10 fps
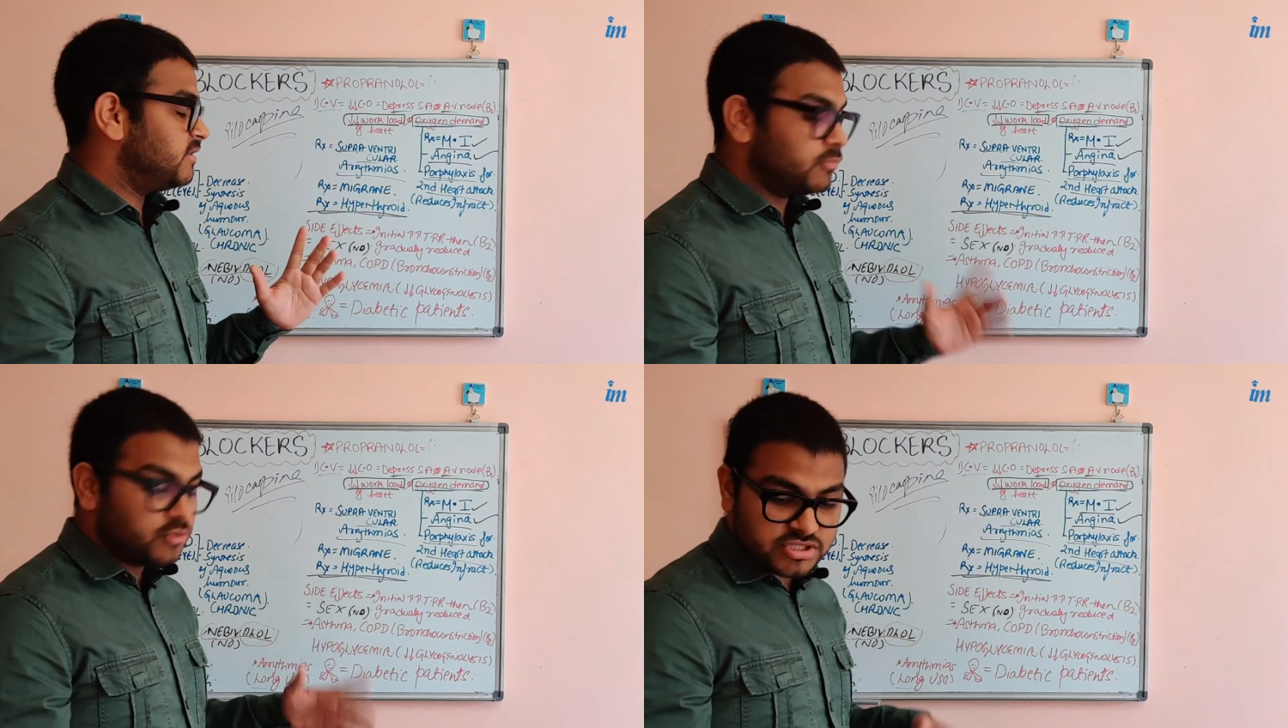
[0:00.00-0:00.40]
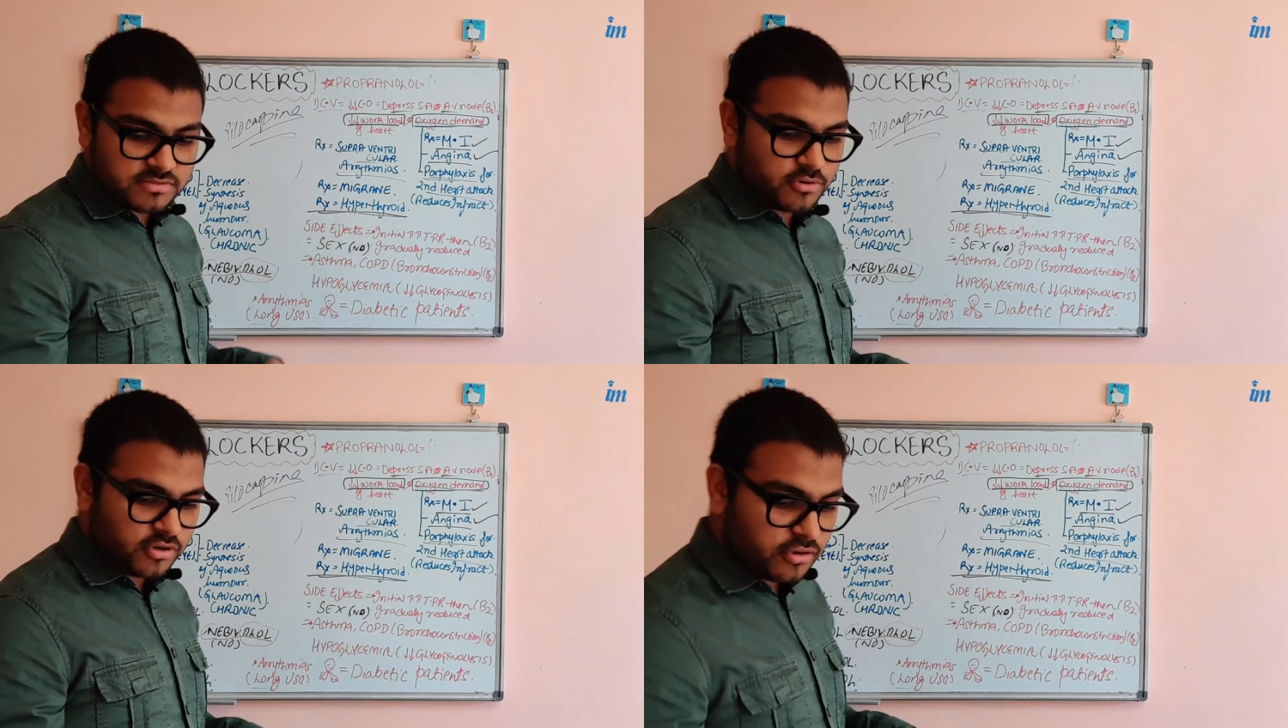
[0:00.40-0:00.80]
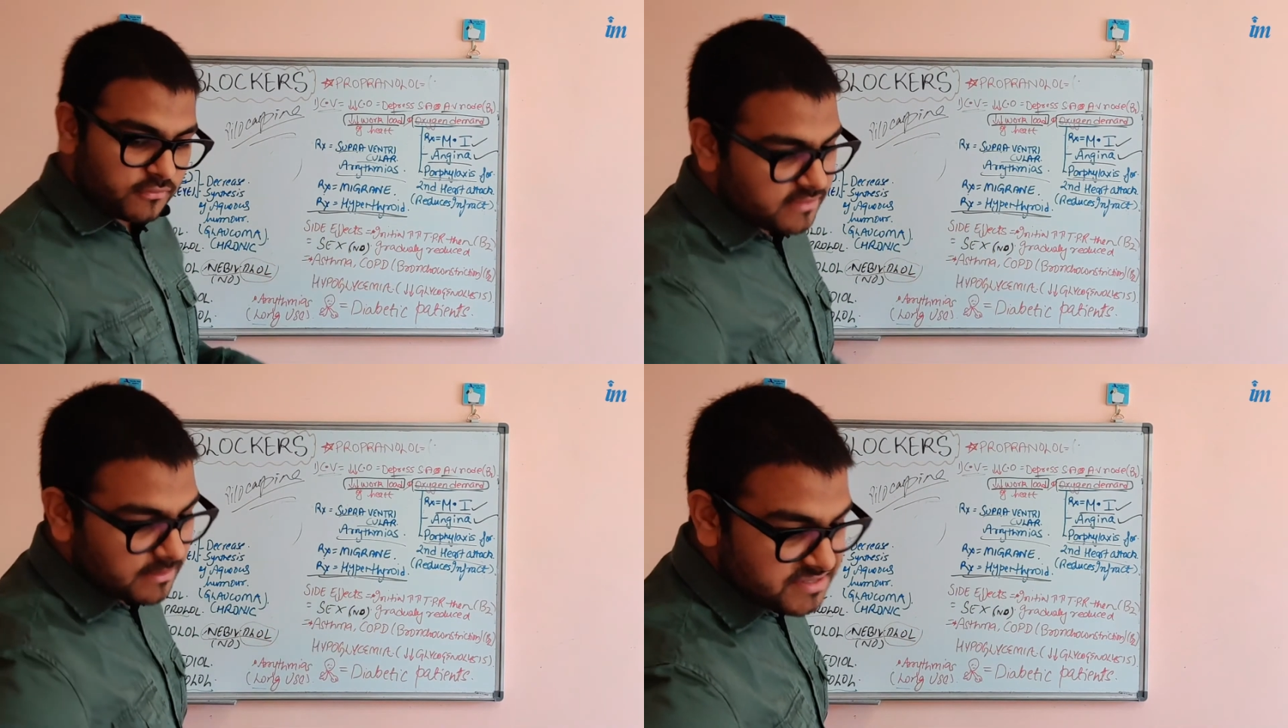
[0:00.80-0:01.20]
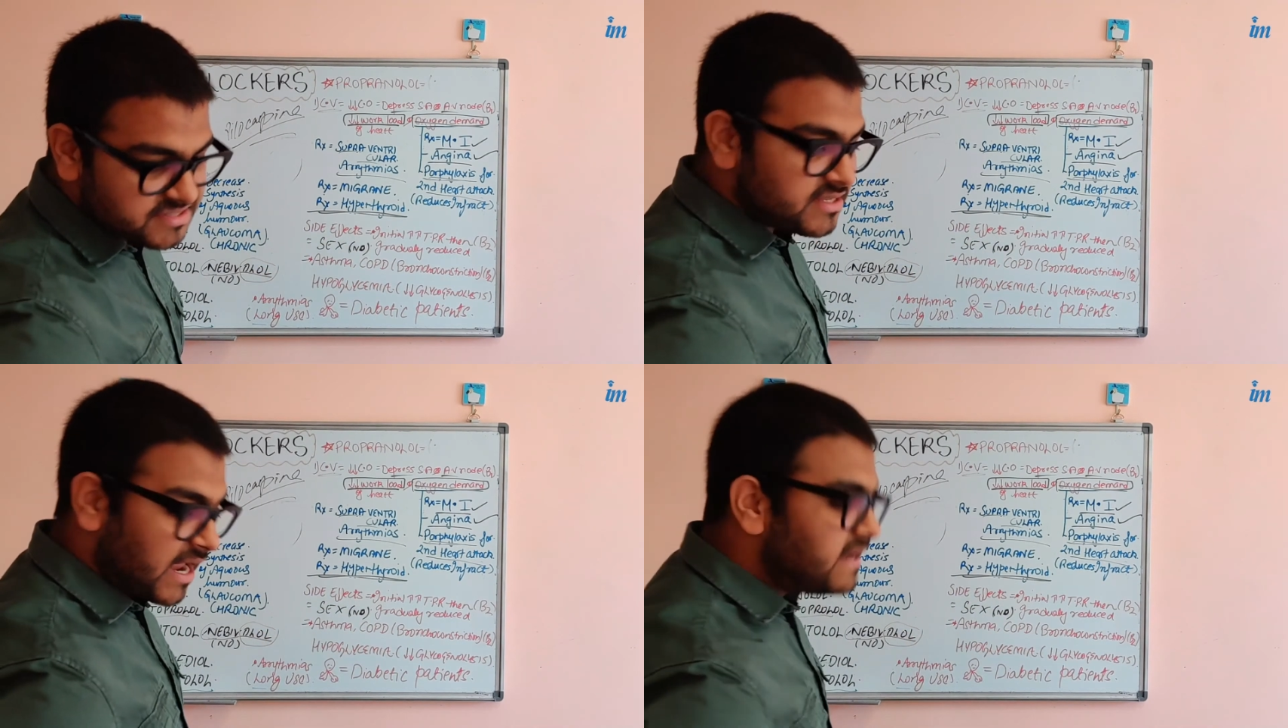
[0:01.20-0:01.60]
the most important of them is
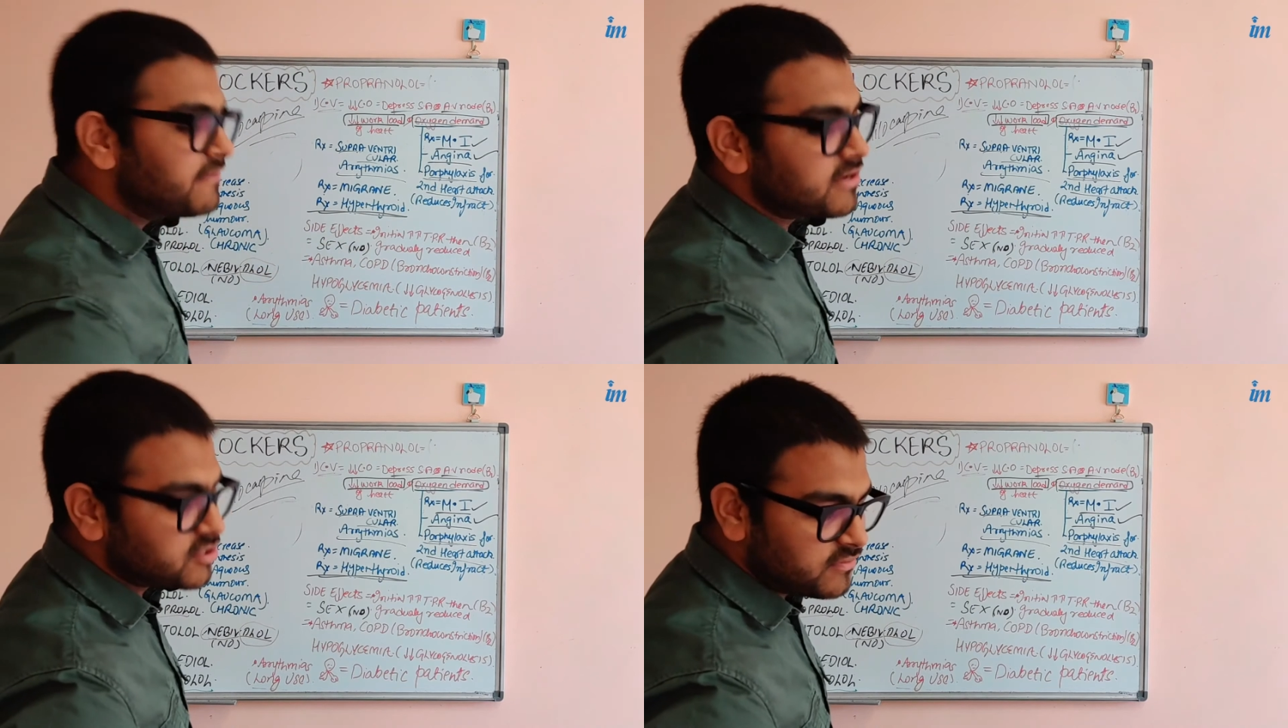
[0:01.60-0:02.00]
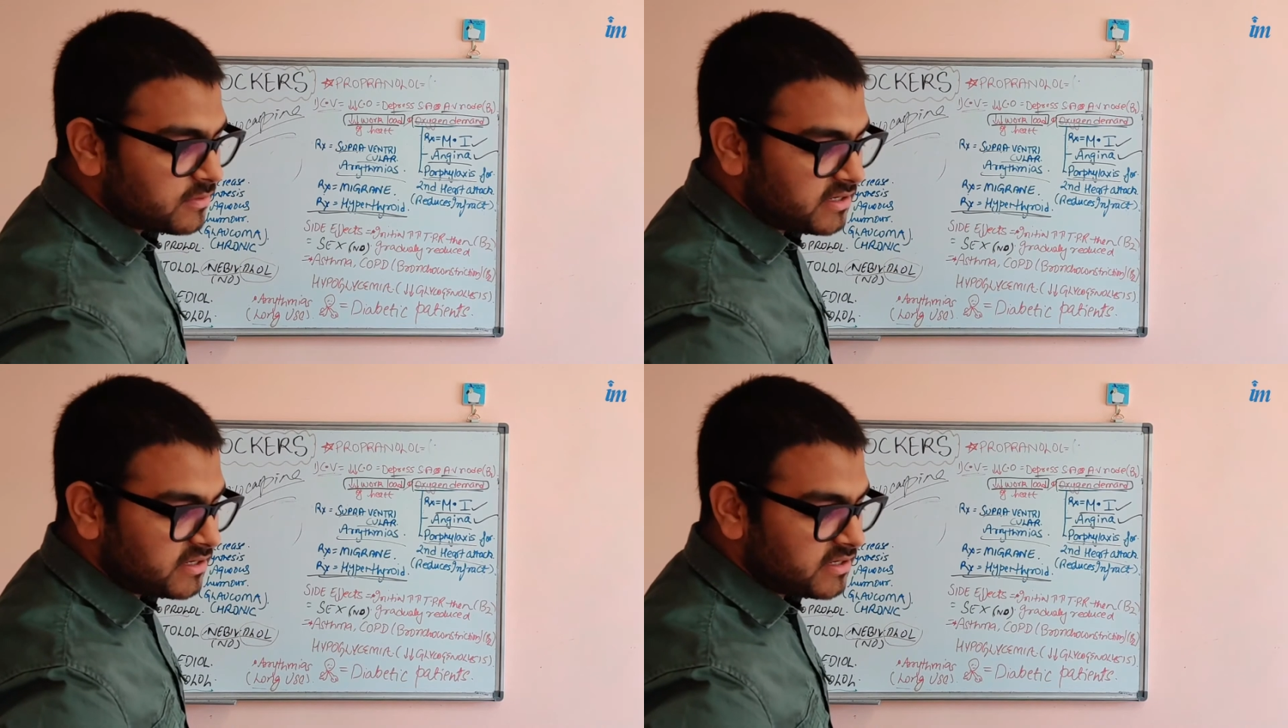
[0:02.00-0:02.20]
side effect of